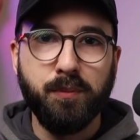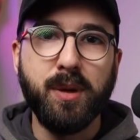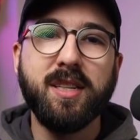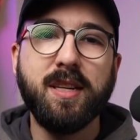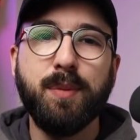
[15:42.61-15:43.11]

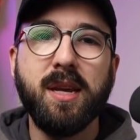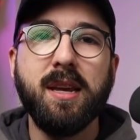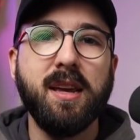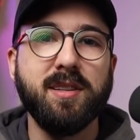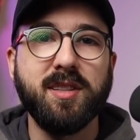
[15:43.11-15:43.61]

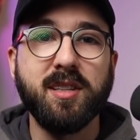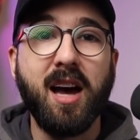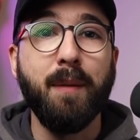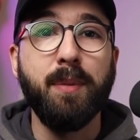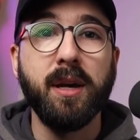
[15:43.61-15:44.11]
BTP is the
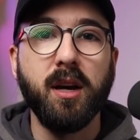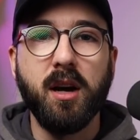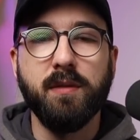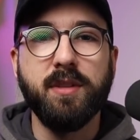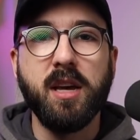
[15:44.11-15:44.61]
topic
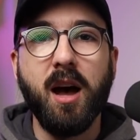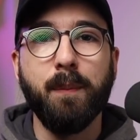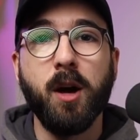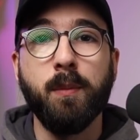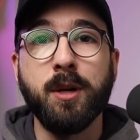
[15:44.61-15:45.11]
of the
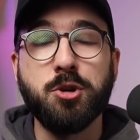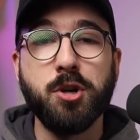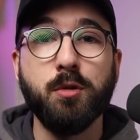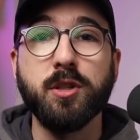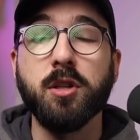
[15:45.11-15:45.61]
upcoming
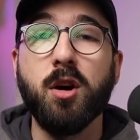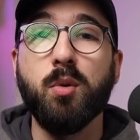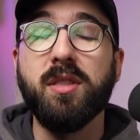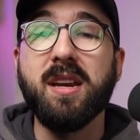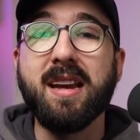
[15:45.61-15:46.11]
shows, along
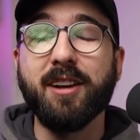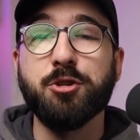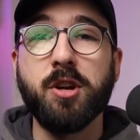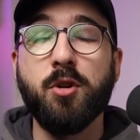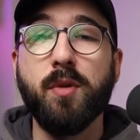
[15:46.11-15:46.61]
with the
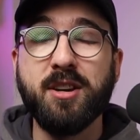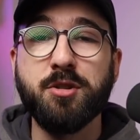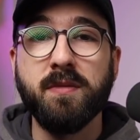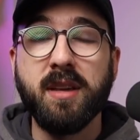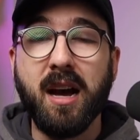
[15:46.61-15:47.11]
next
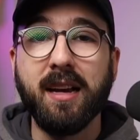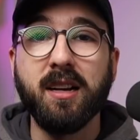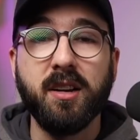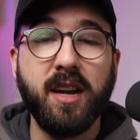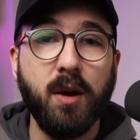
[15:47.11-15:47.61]
generation of the
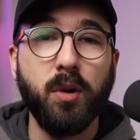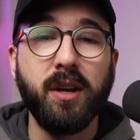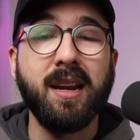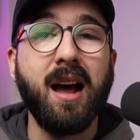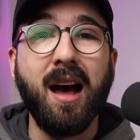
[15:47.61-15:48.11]
ICON
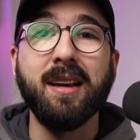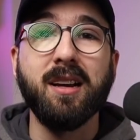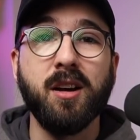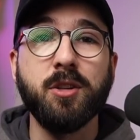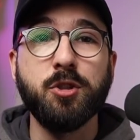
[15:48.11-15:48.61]
network in
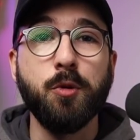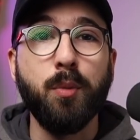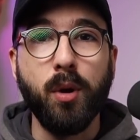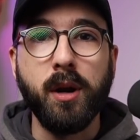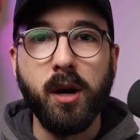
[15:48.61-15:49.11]
ICON
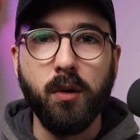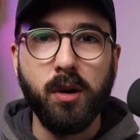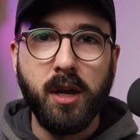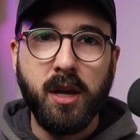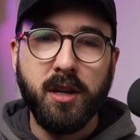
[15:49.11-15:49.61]
2.0.
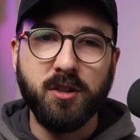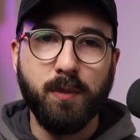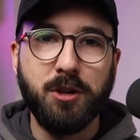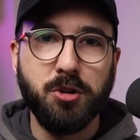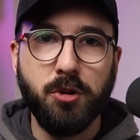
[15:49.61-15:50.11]
So
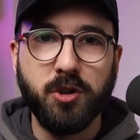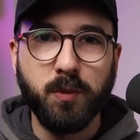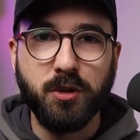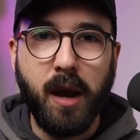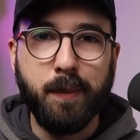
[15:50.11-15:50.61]
make sure you're
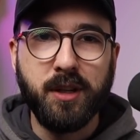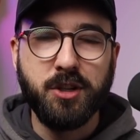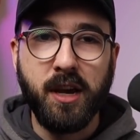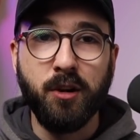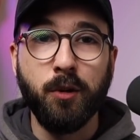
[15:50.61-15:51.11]
subscribed to the
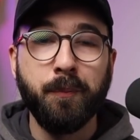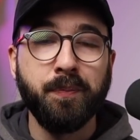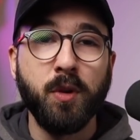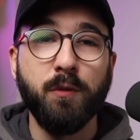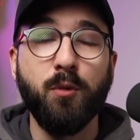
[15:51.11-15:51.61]
channel
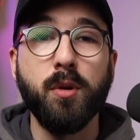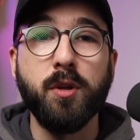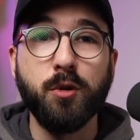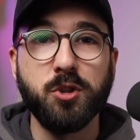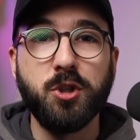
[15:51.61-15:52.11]
for
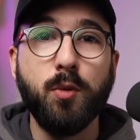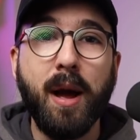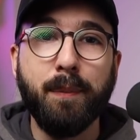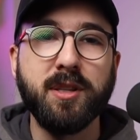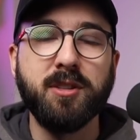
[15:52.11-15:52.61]
those two
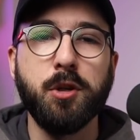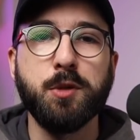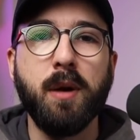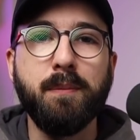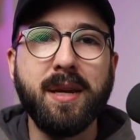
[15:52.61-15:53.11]
episodes
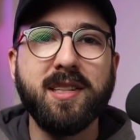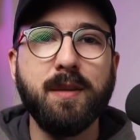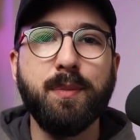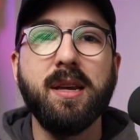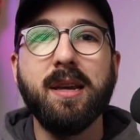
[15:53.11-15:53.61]
about
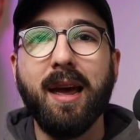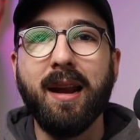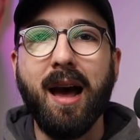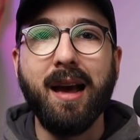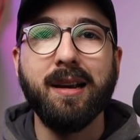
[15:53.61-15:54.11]
BTP
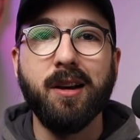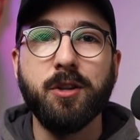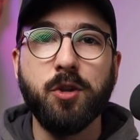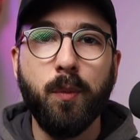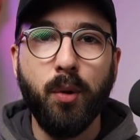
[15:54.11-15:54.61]
and
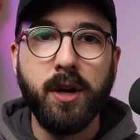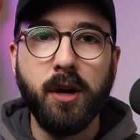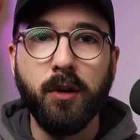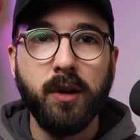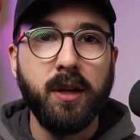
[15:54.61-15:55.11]
ICON
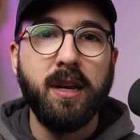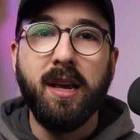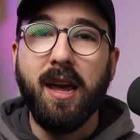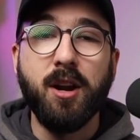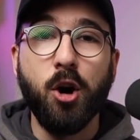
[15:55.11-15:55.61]
2.0.
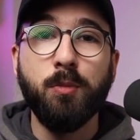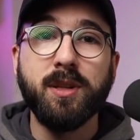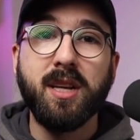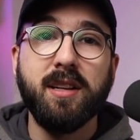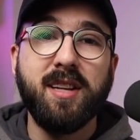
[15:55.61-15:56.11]
And Omm
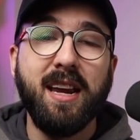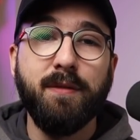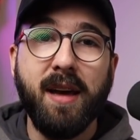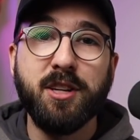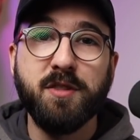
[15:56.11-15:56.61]
is going to take
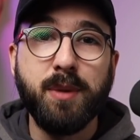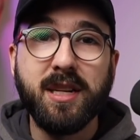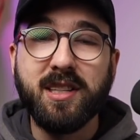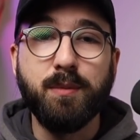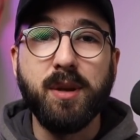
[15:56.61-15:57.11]
advantage of
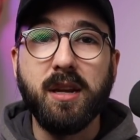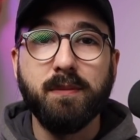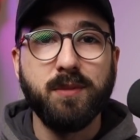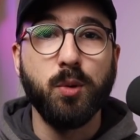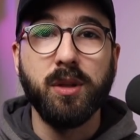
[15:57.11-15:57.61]
BTP
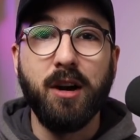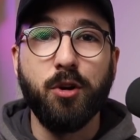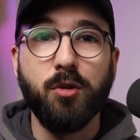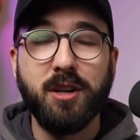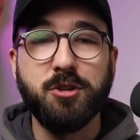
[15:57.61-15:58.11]
to allow
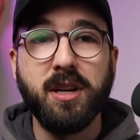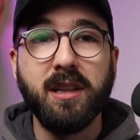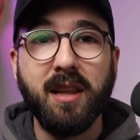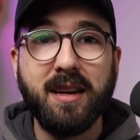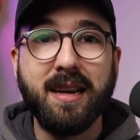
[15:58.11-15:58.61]

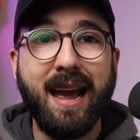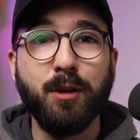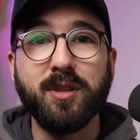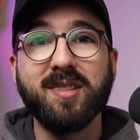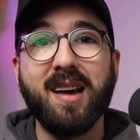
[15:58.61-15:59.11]
cross-chain lending
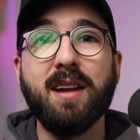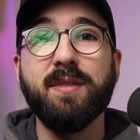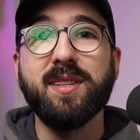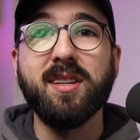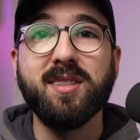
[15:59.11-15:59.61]
outside of
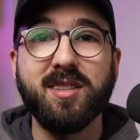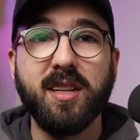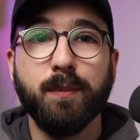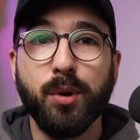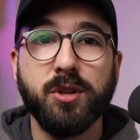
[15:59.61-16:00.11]
its
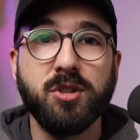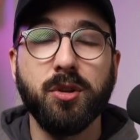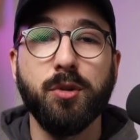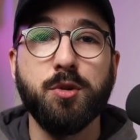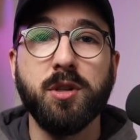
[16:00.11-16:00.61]
existing bridge
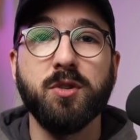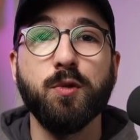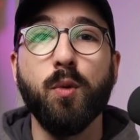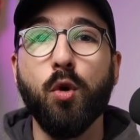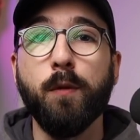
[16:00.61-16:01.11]
solutions
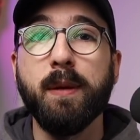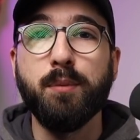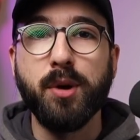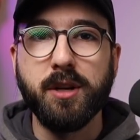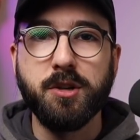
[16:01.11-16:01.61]
through Orbit
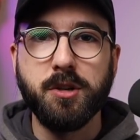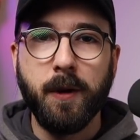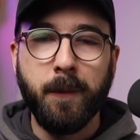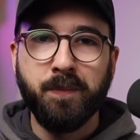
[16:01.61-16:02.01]
Bridge.